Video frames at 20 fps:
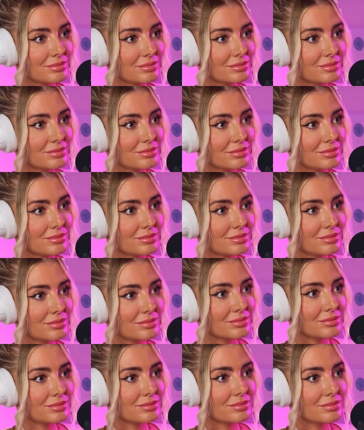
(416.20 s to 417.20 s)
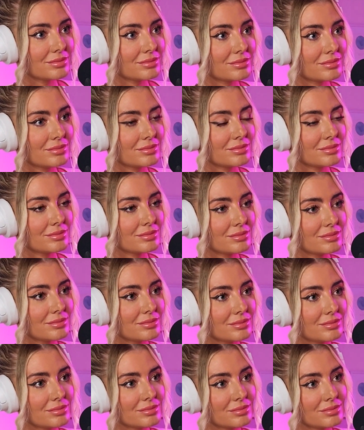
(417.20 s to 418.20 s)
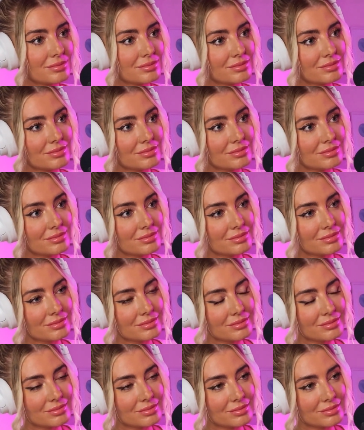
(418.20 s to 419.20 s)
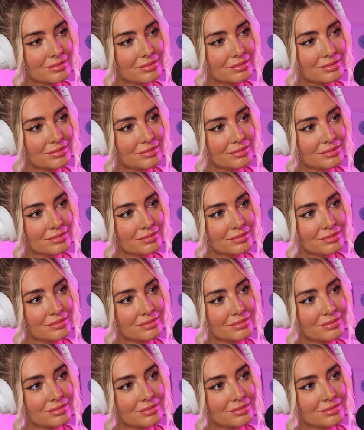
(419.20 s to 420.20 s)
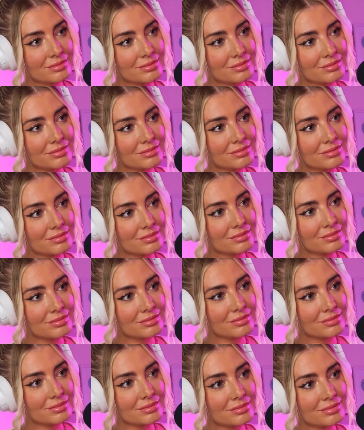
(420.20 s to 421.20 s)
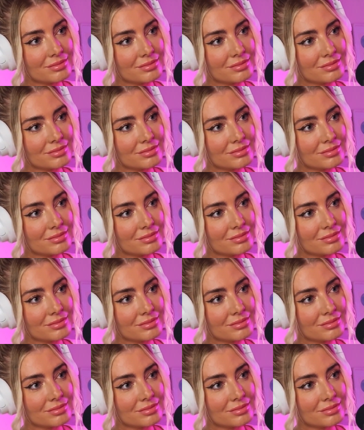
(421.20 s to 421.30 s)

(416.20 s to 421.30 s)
[no speech]